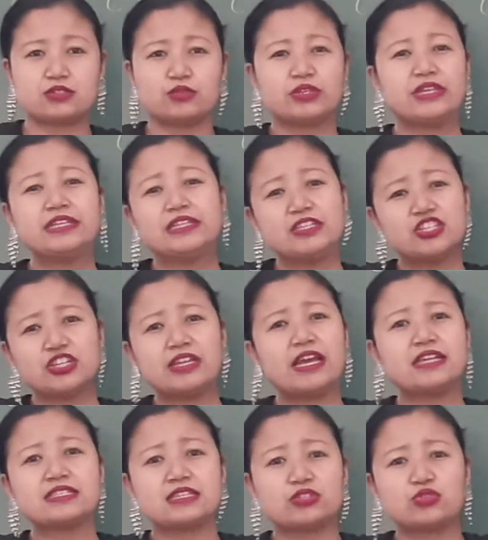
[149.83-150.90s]
Okay, initially,
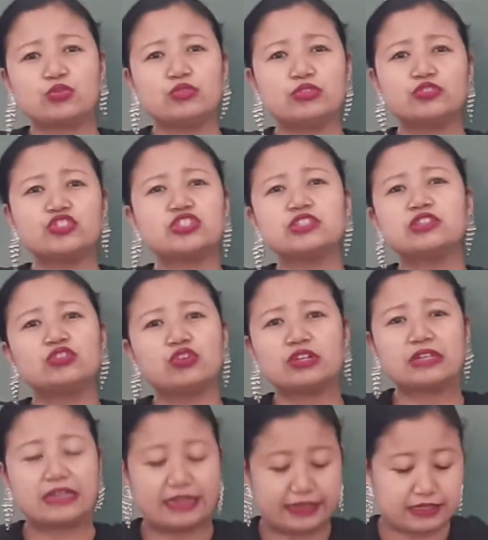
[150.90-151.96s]
as I told you, she did
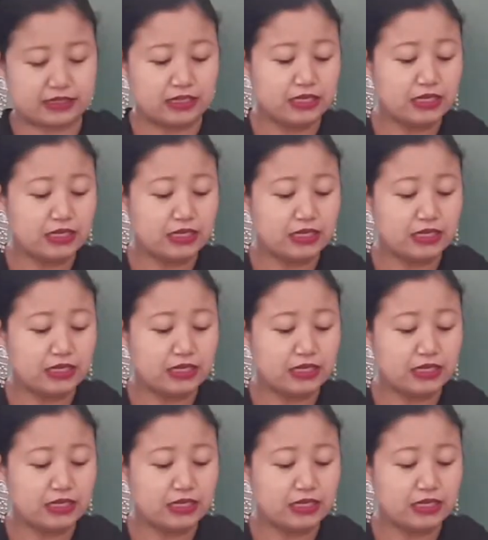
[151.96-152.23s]
not like,